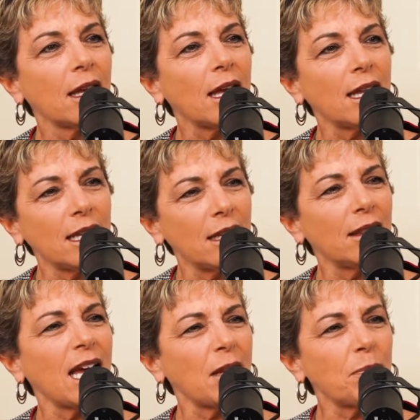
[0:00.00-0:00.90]
and in
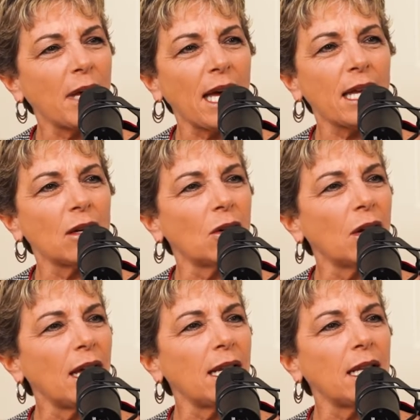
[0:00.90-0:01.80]
that battle,
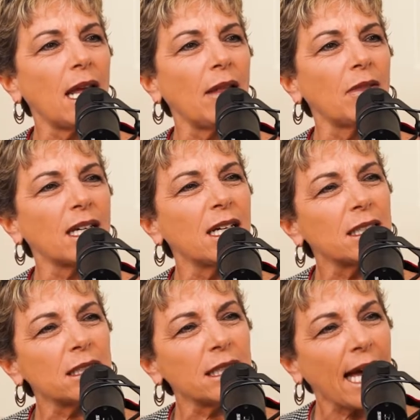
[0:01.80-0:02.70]
and the
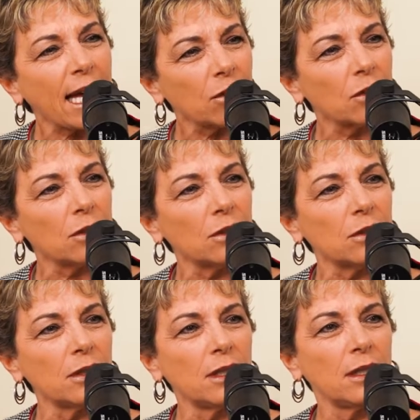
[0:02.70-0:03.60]

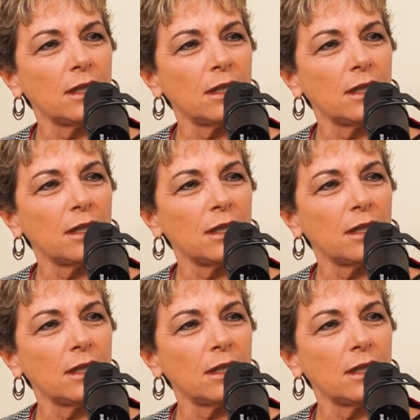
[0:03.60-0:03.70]
collateral